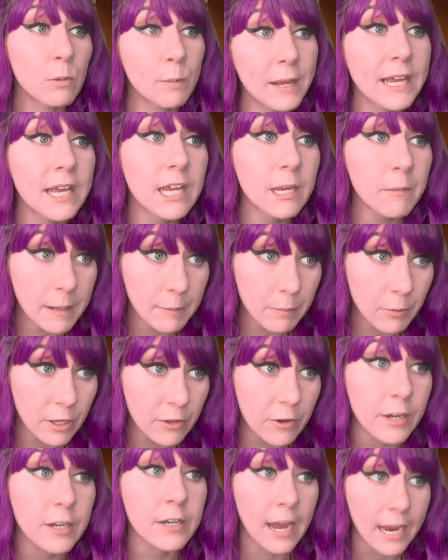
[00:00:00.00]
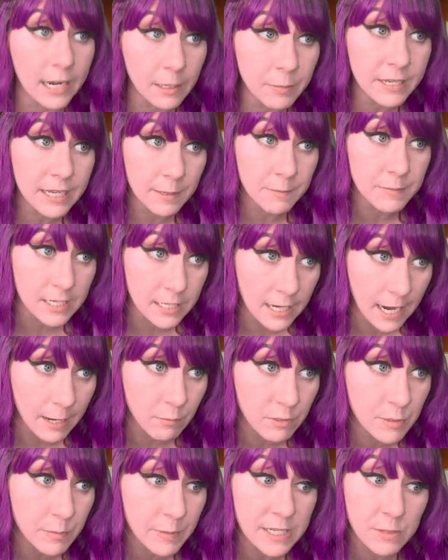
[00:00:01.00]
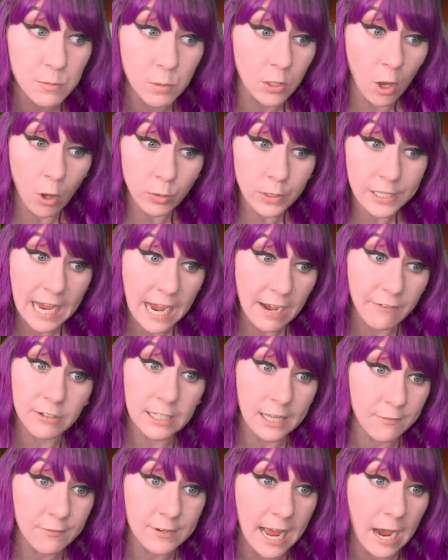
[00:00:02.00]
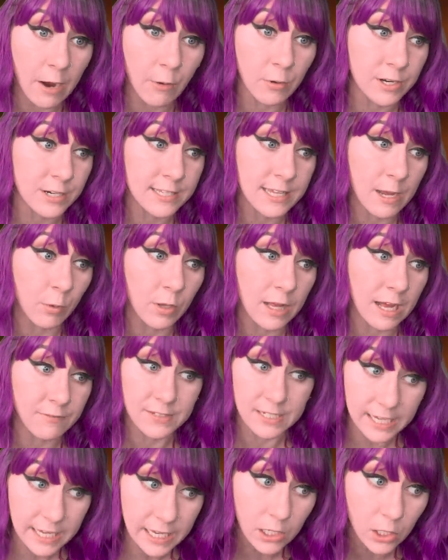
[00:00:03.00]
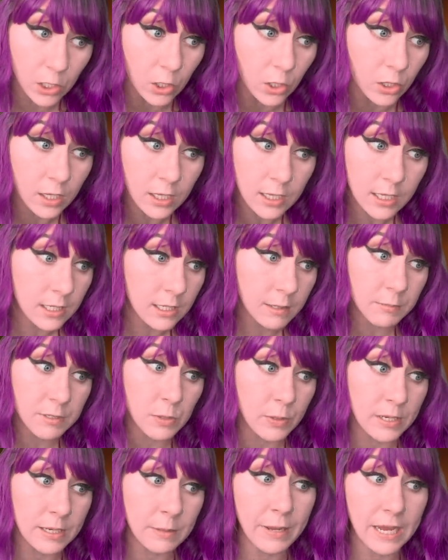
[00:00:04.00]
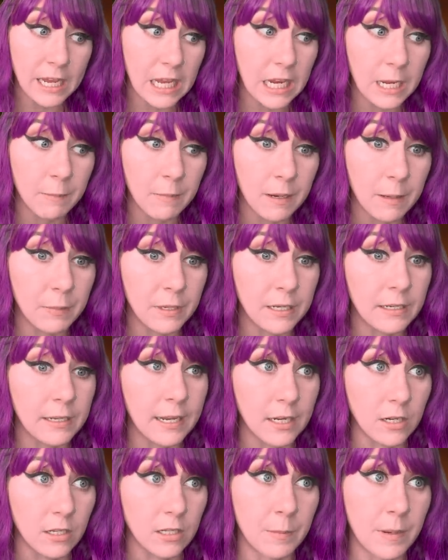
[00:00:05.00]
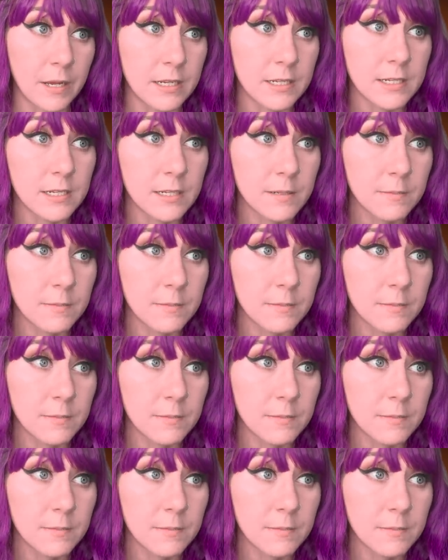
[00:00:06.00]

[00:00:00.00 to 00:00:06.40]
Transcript: picking up my brother at 9 p.m. tonight, which means we'll only have 11 hours that we'll have to kill between picking him up and getting on the bus.